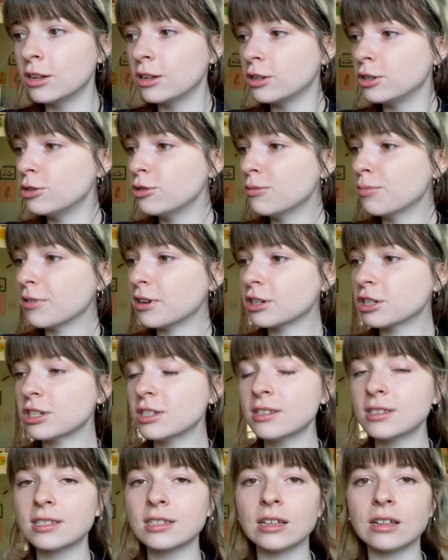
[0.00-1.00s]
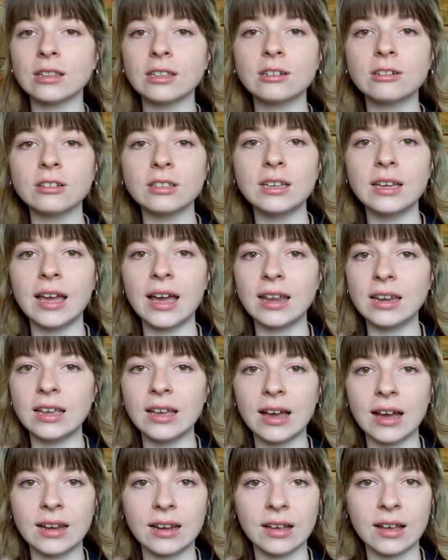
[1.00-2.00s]
toothbrushes, literally any
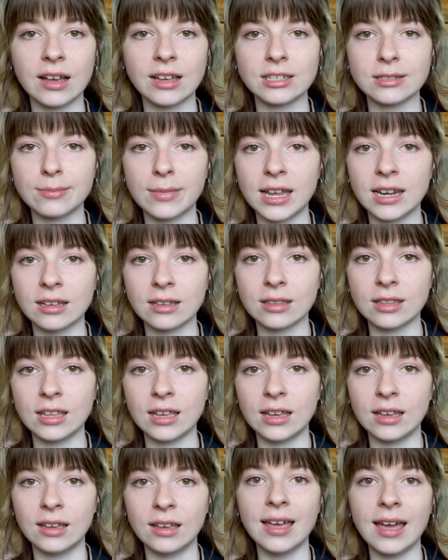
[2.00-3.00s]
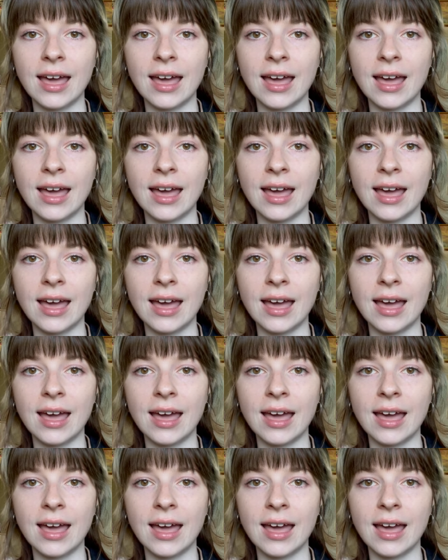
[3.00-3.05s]
kind of cosmetic thing